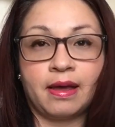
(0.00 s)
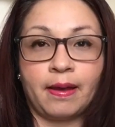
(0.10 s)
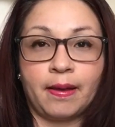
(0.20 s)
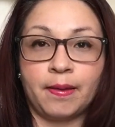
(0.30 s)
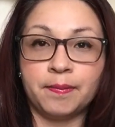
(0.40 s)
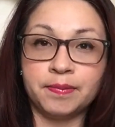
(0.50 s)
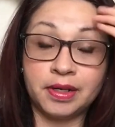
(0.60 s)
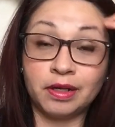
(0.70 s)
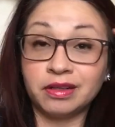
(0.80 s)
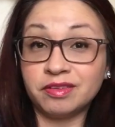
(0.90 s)

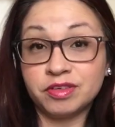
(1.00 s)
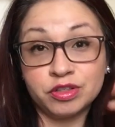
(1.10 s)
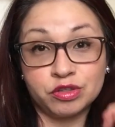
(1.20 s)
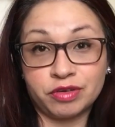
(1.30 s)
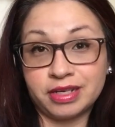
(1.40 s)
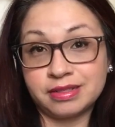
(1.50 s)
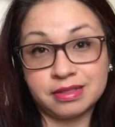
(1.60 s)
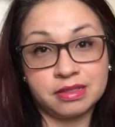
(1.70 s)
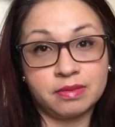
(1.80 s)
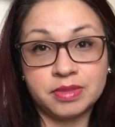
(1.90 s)
And I'll even use
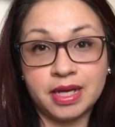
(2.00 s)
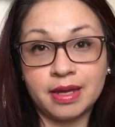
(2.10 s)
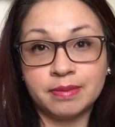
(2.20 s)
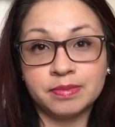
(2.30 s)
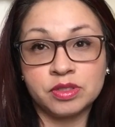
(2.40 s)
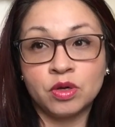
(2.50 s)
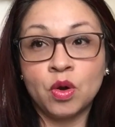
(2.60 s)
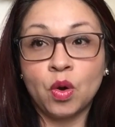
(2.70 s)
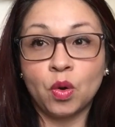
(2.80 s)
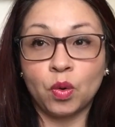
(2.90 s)
Craigslist sometimes.
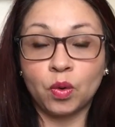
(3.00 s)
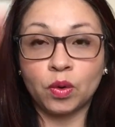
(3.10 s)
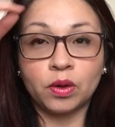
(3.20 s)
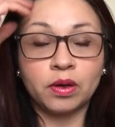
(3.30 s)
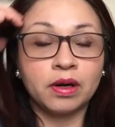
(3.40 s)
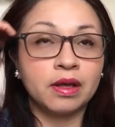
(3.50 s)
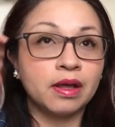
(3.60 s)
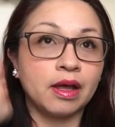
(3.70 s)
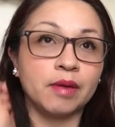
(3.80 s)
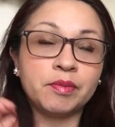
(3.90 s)
Or
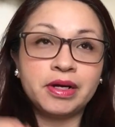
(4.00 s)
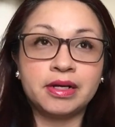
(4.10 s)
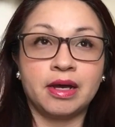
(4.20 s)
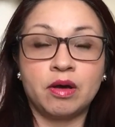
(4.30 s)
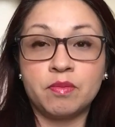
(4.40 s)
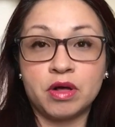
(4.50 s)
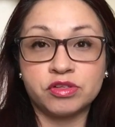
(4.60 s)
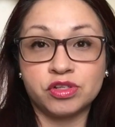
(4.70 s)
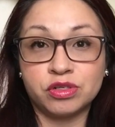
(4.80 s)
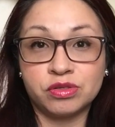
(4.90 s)
right now I'm
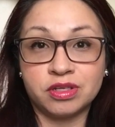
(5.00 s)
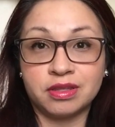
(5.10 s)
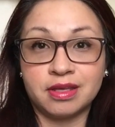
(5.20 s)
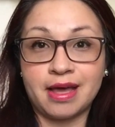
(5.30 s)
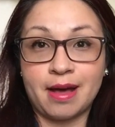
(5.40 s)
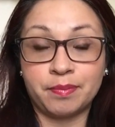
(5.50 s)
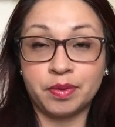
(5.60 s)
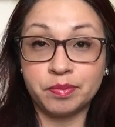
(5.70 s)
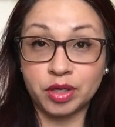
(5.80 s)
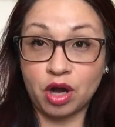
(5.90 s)
also using the app
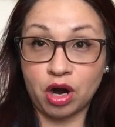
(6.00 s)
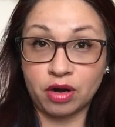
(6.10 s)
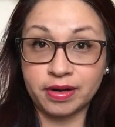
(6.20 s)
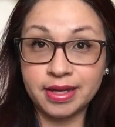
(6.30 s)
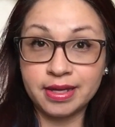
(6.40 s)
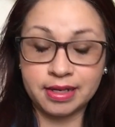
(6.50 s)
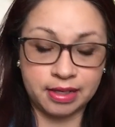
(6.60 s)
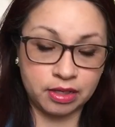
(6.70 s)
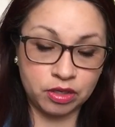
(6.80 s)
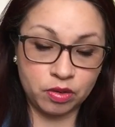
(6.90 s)
Mercari, and I
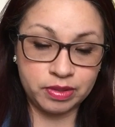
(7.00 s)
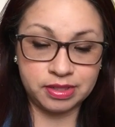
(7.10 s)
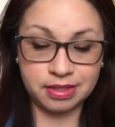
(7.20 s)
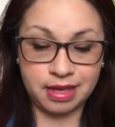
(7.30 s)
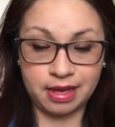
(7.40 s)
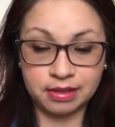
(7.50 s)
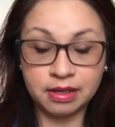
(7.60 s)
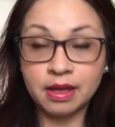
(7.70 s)
can go into that,